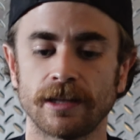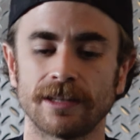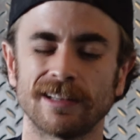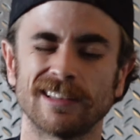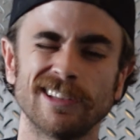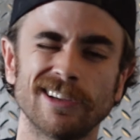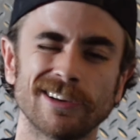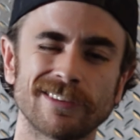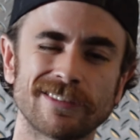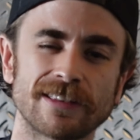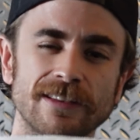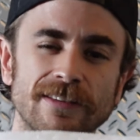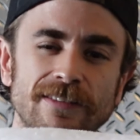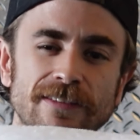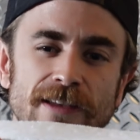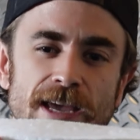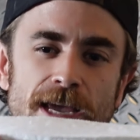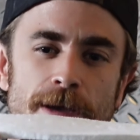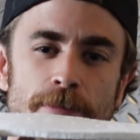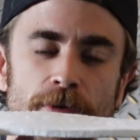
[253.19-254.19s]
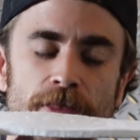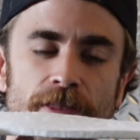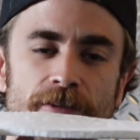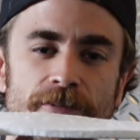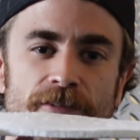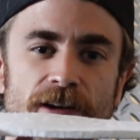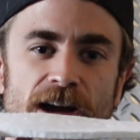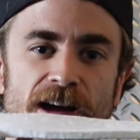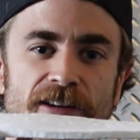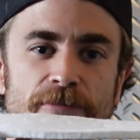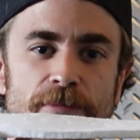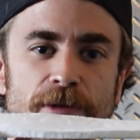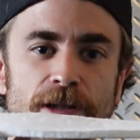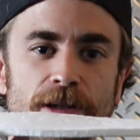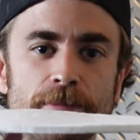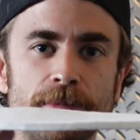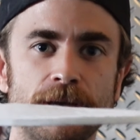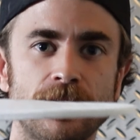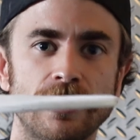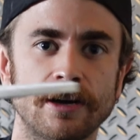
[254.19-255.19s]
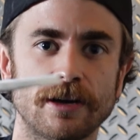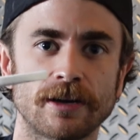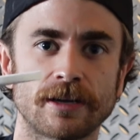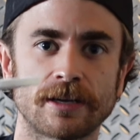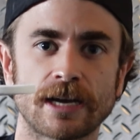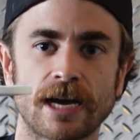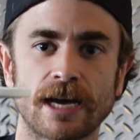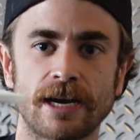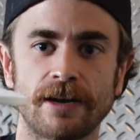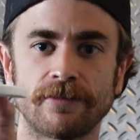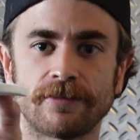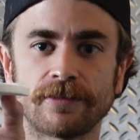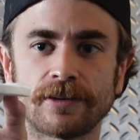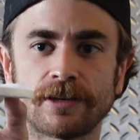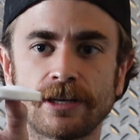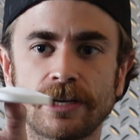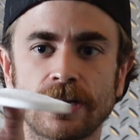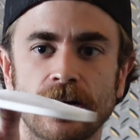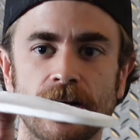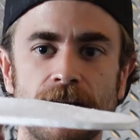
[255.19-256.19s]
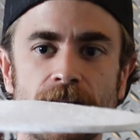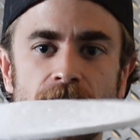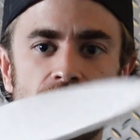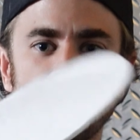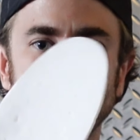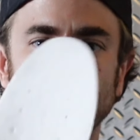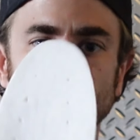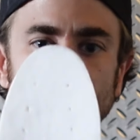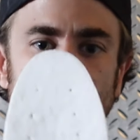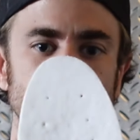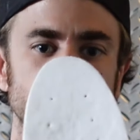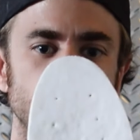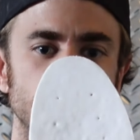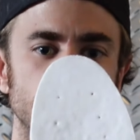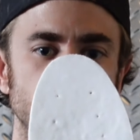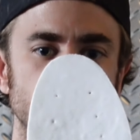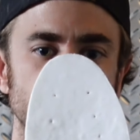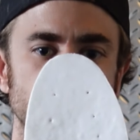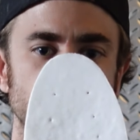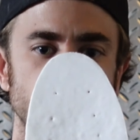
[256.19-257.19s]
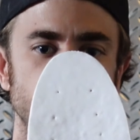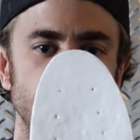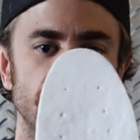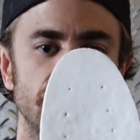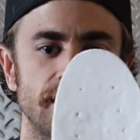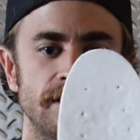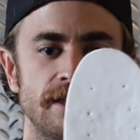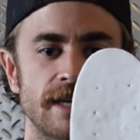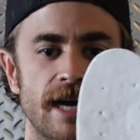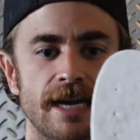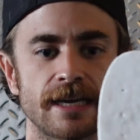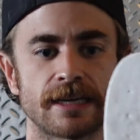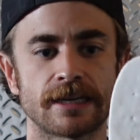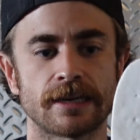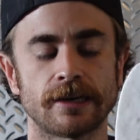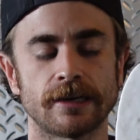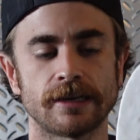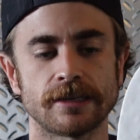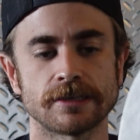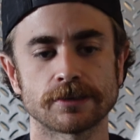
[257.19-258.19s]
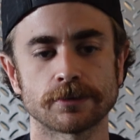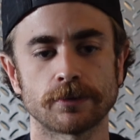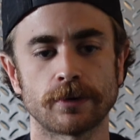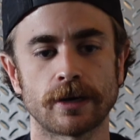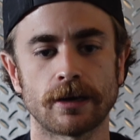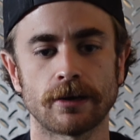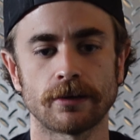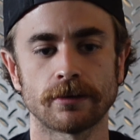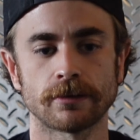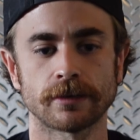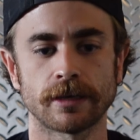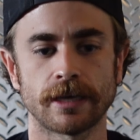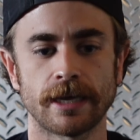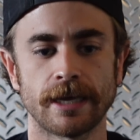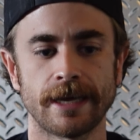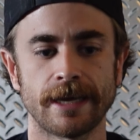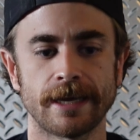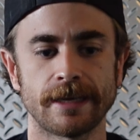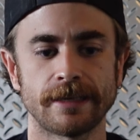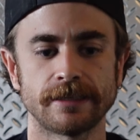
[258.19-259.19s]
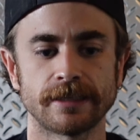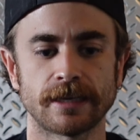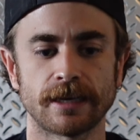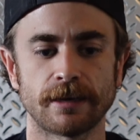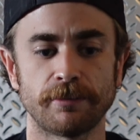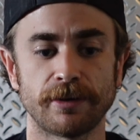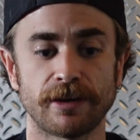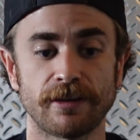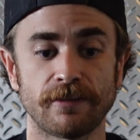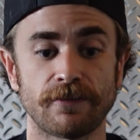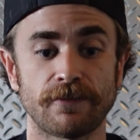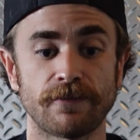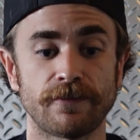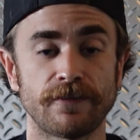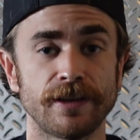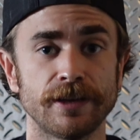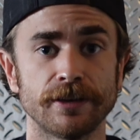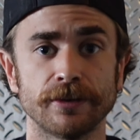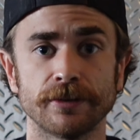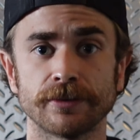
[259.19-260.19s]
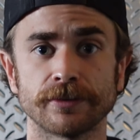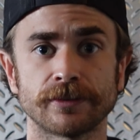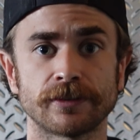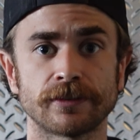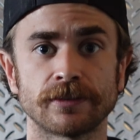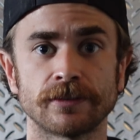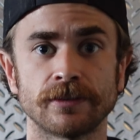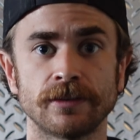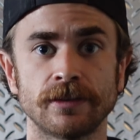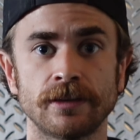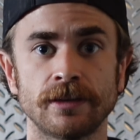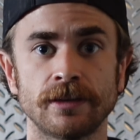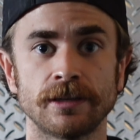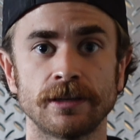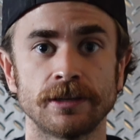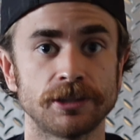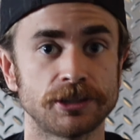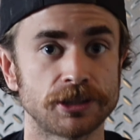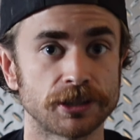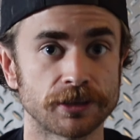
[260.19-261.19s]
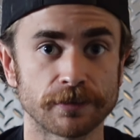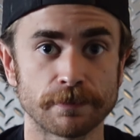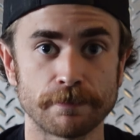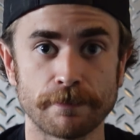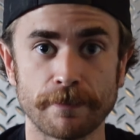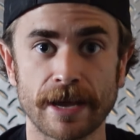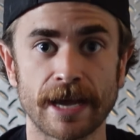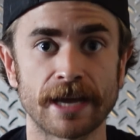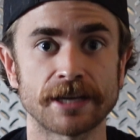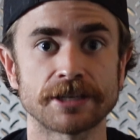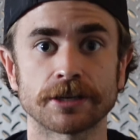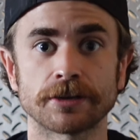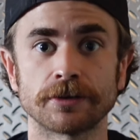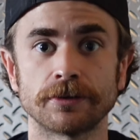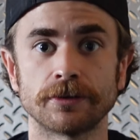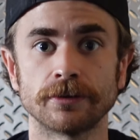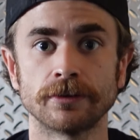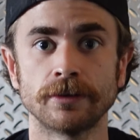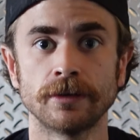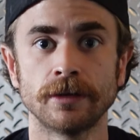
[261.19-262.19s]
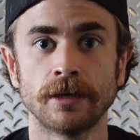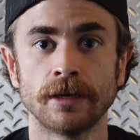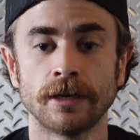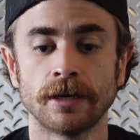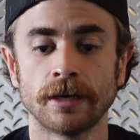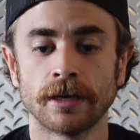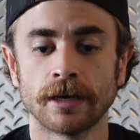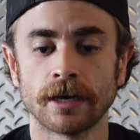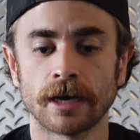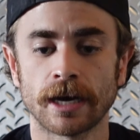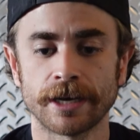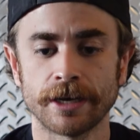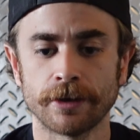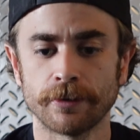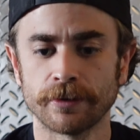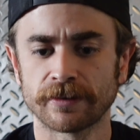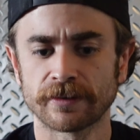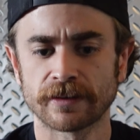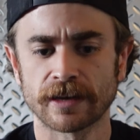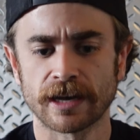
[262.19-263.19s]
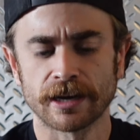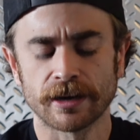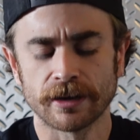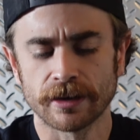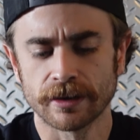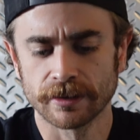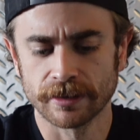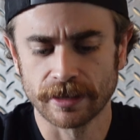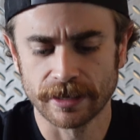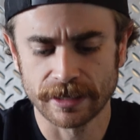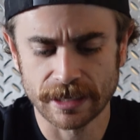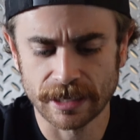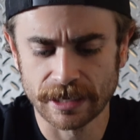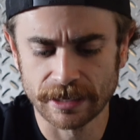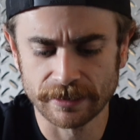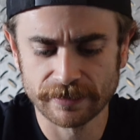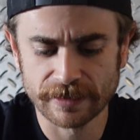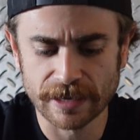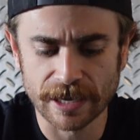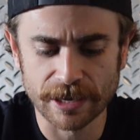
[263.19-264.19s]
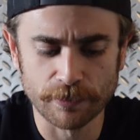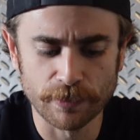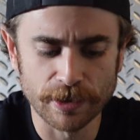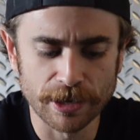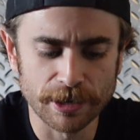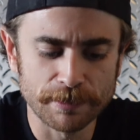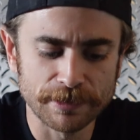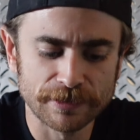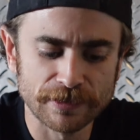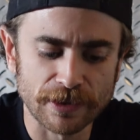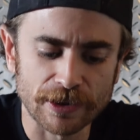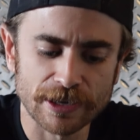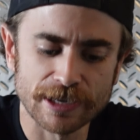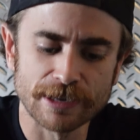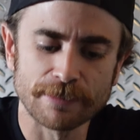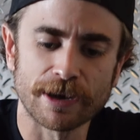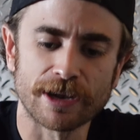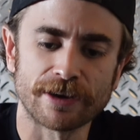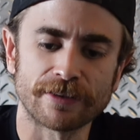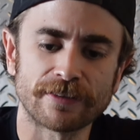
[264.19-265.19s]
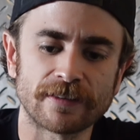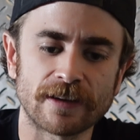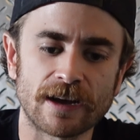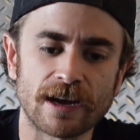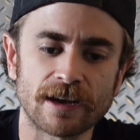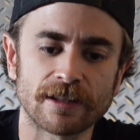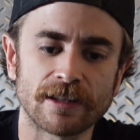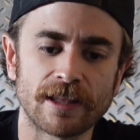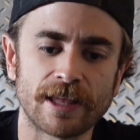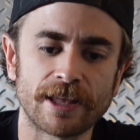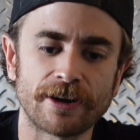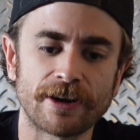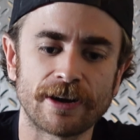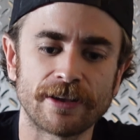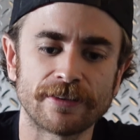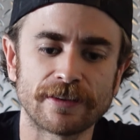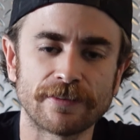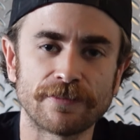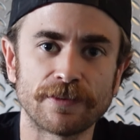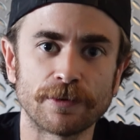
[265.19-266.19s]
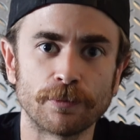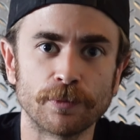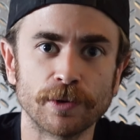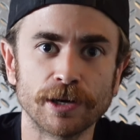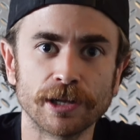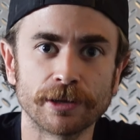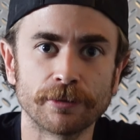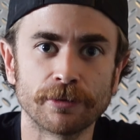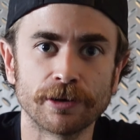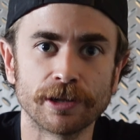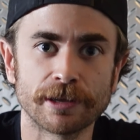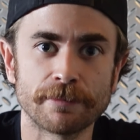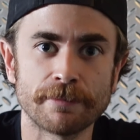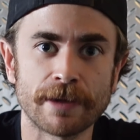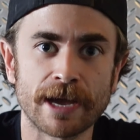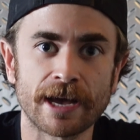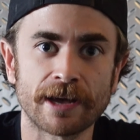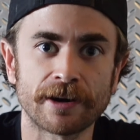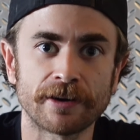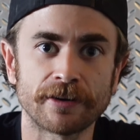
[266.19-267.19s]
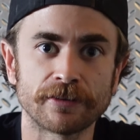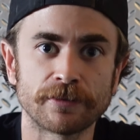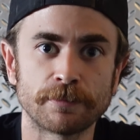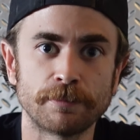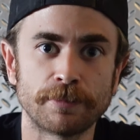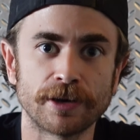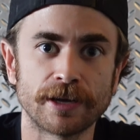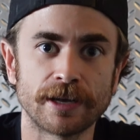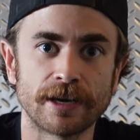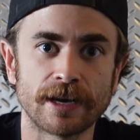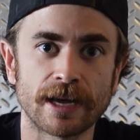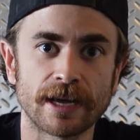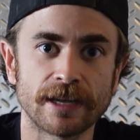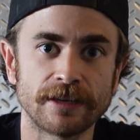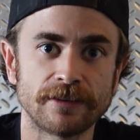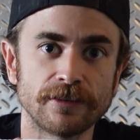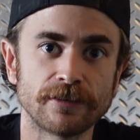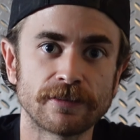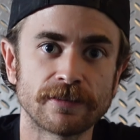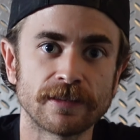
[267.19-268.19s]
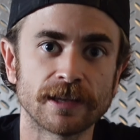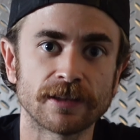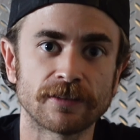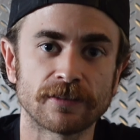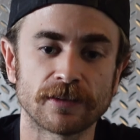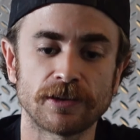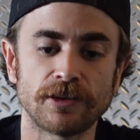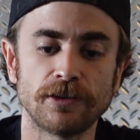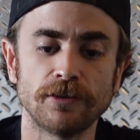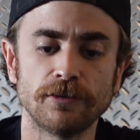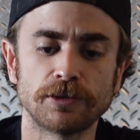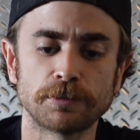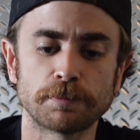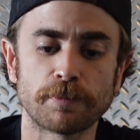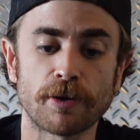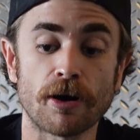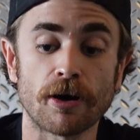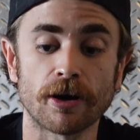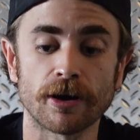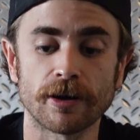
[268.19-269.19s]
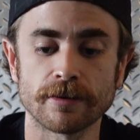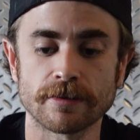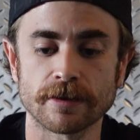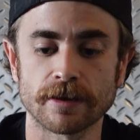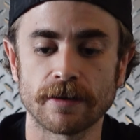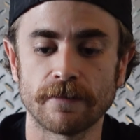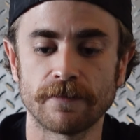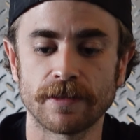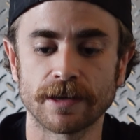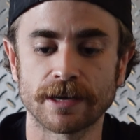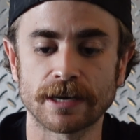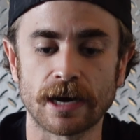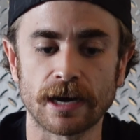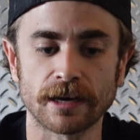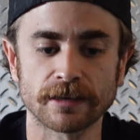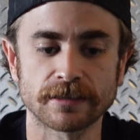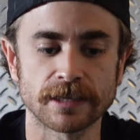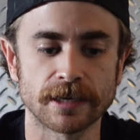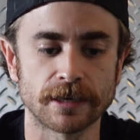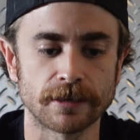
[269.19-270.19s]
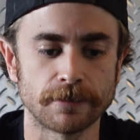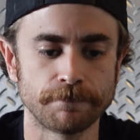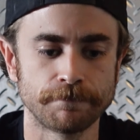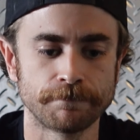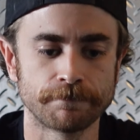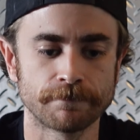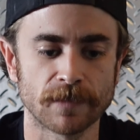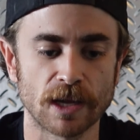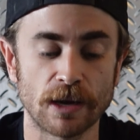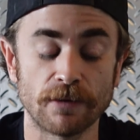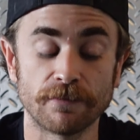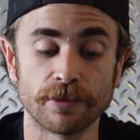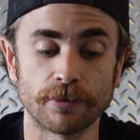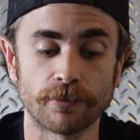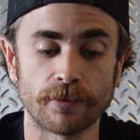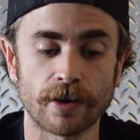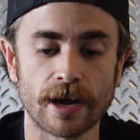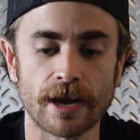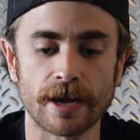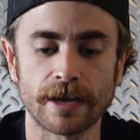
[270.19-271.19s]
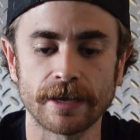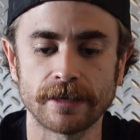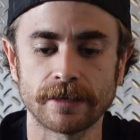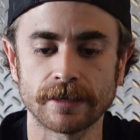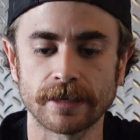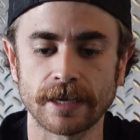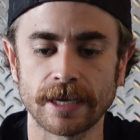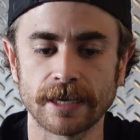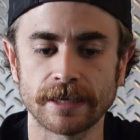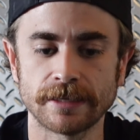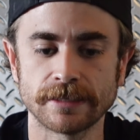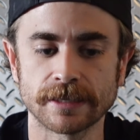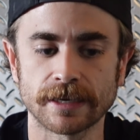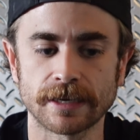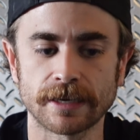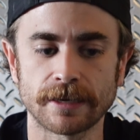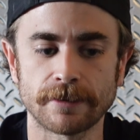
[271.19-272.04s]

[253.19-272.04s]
Looks the same on the 5mm kind of cut out with the die cut as well, and but it feels just magical. I know it's kind of, again, it's kind of weird to be talking about a Sockliner as if it really, really matters, but I do think it's a huge part of the cocktail of the ride. And